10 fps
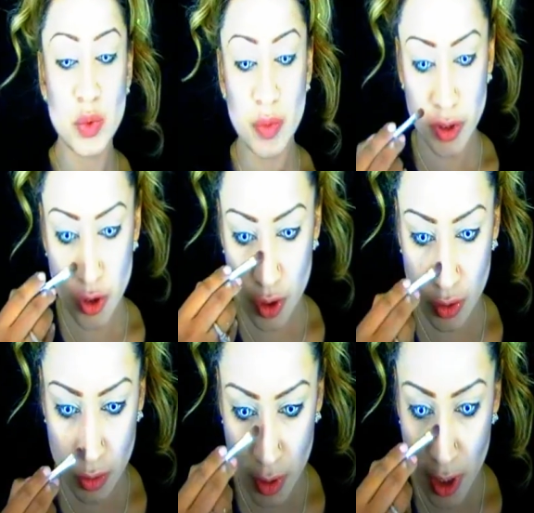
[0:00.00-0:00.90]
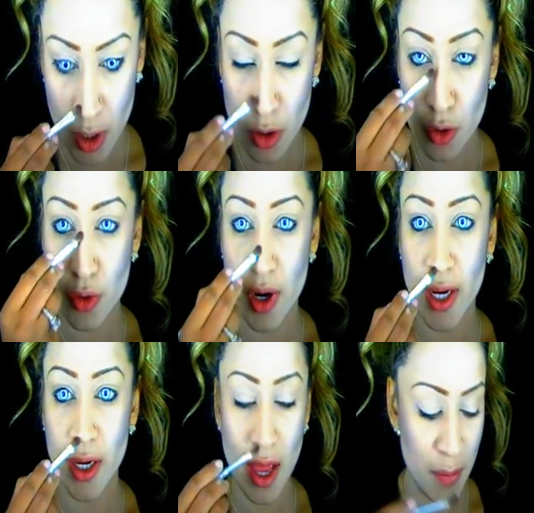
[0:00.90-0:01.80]
we want to
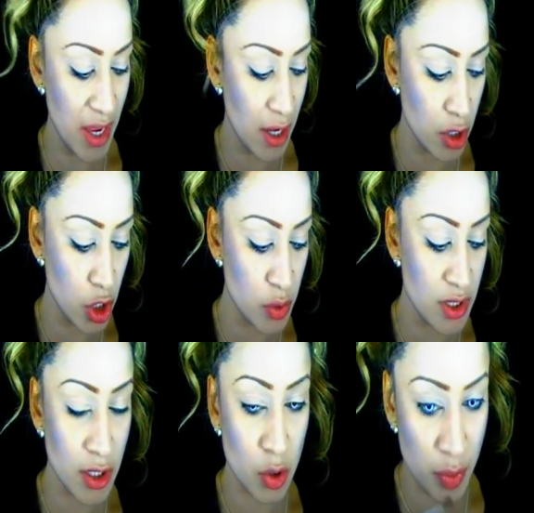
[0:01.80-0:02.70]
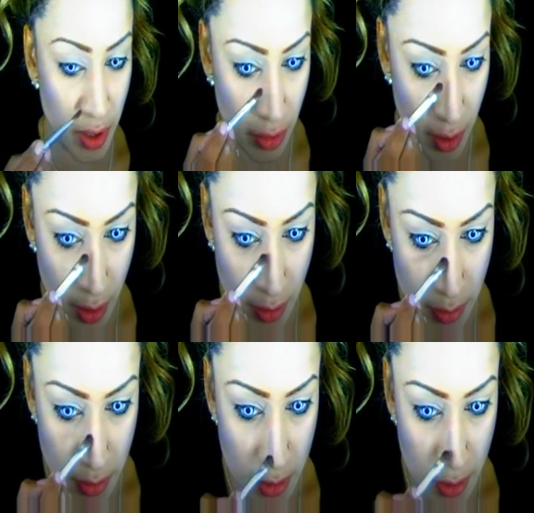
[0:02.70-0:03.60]
make our nose a little bit thinner.
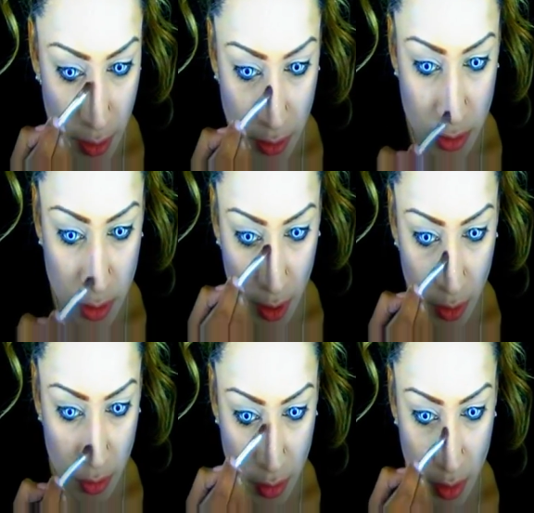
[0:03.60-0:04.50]
So